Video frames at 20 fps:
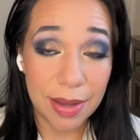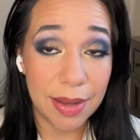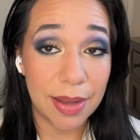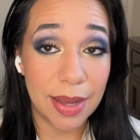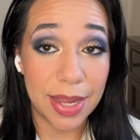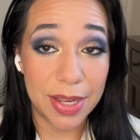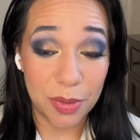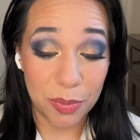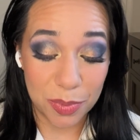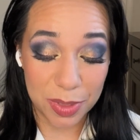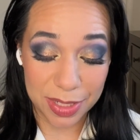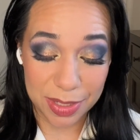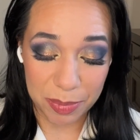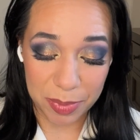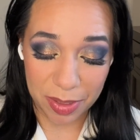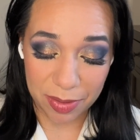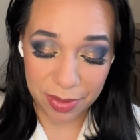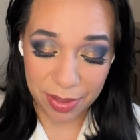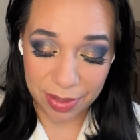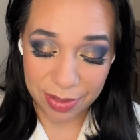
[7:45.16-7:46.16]
I don't need to be
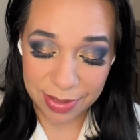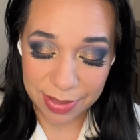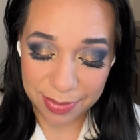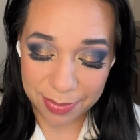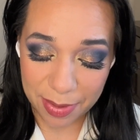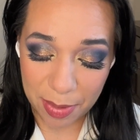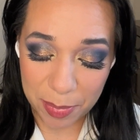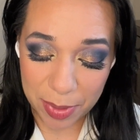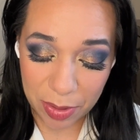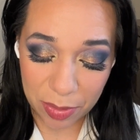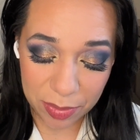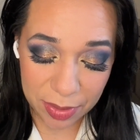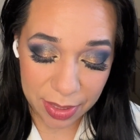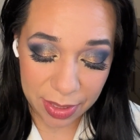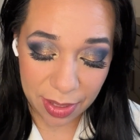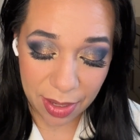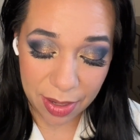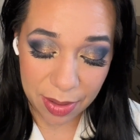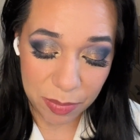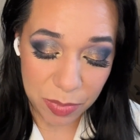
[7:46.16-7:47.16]
on the hunt. Apparently,
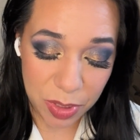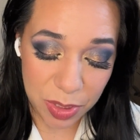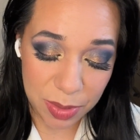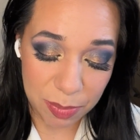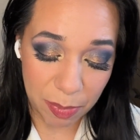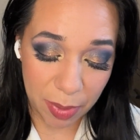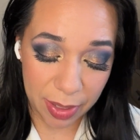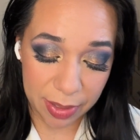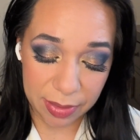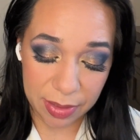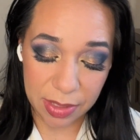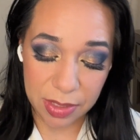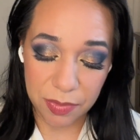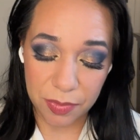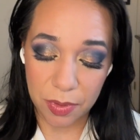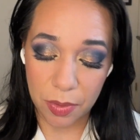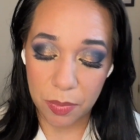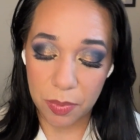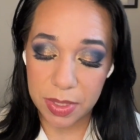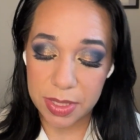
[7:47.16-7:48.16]
I'm just buying things for
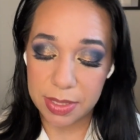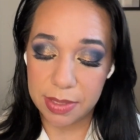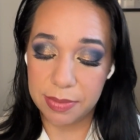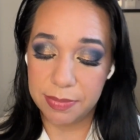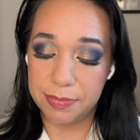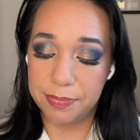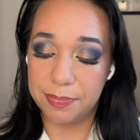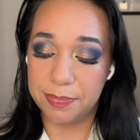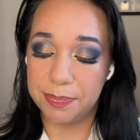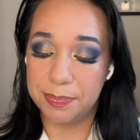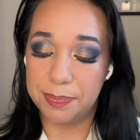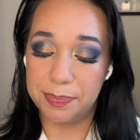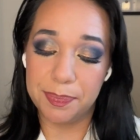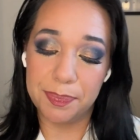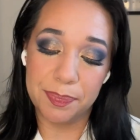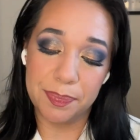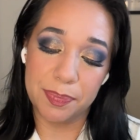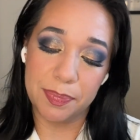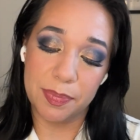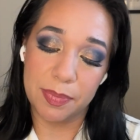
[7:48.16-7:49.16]
no reason.
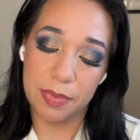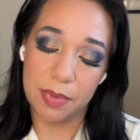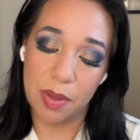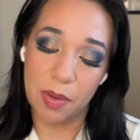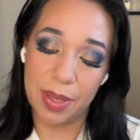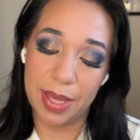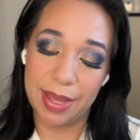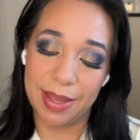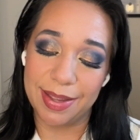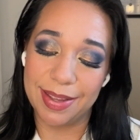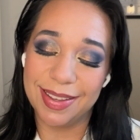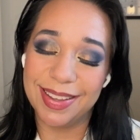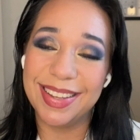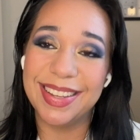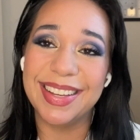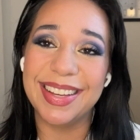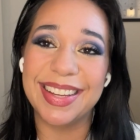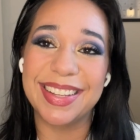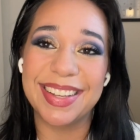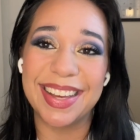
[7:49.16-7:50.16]
Okay,
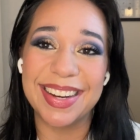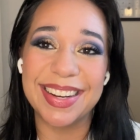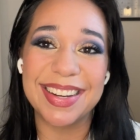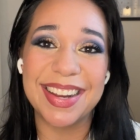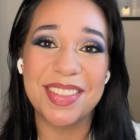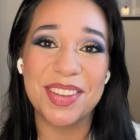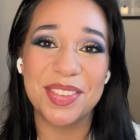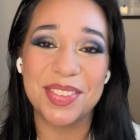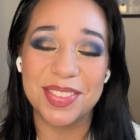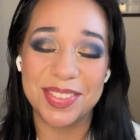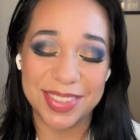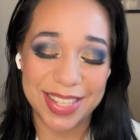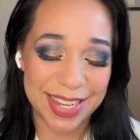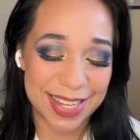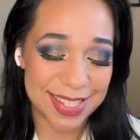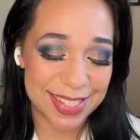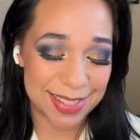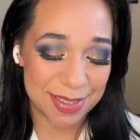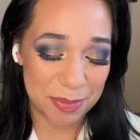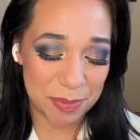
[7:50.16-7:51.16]
I got another
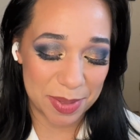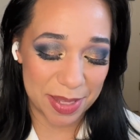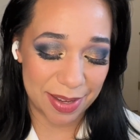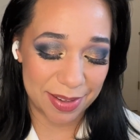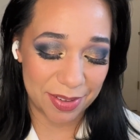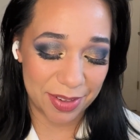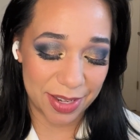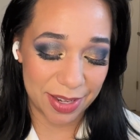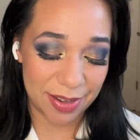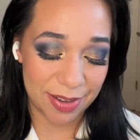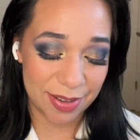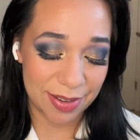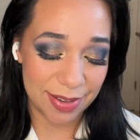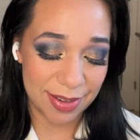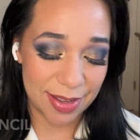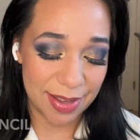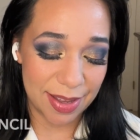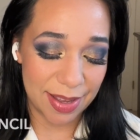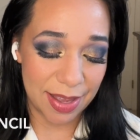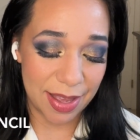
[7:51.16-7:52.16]
NYX lip liner here.
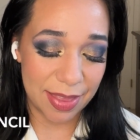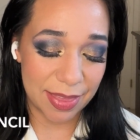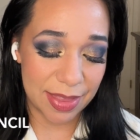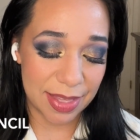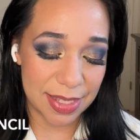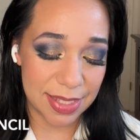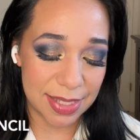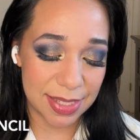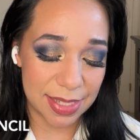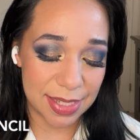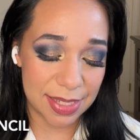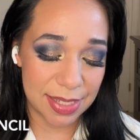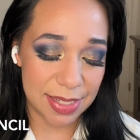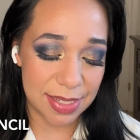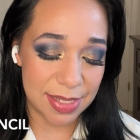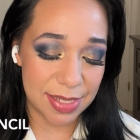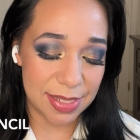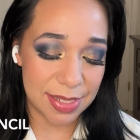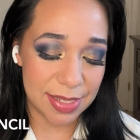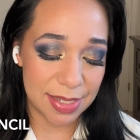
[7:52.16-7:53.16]
This
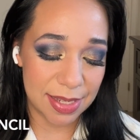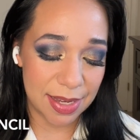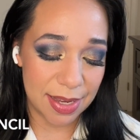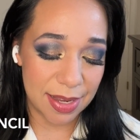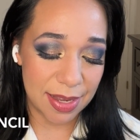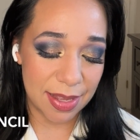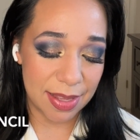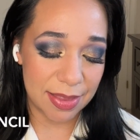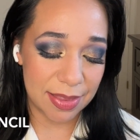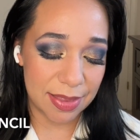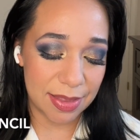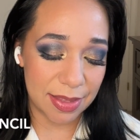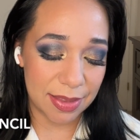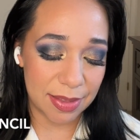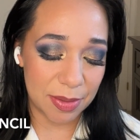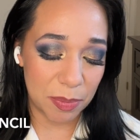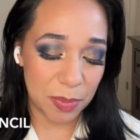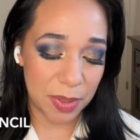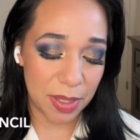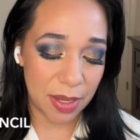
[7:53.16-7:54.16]
is the
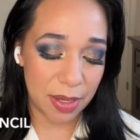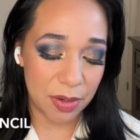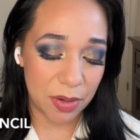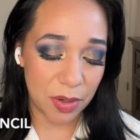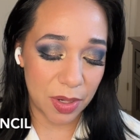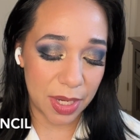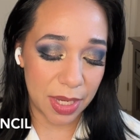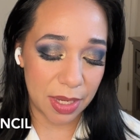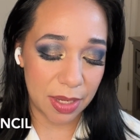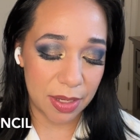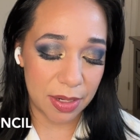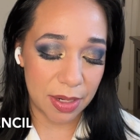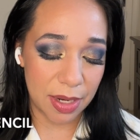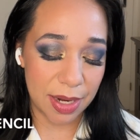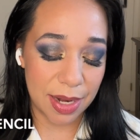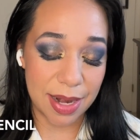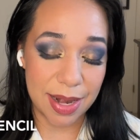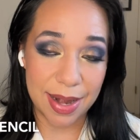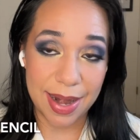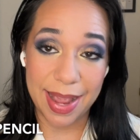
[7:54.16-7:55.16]
lip liner in
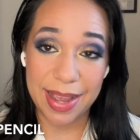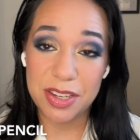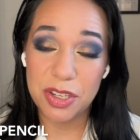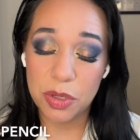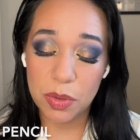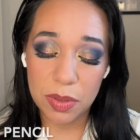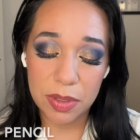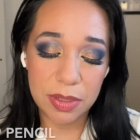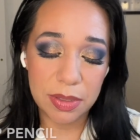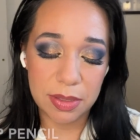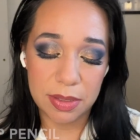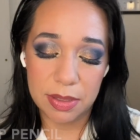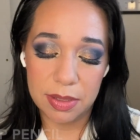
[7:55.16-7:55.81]
Natural.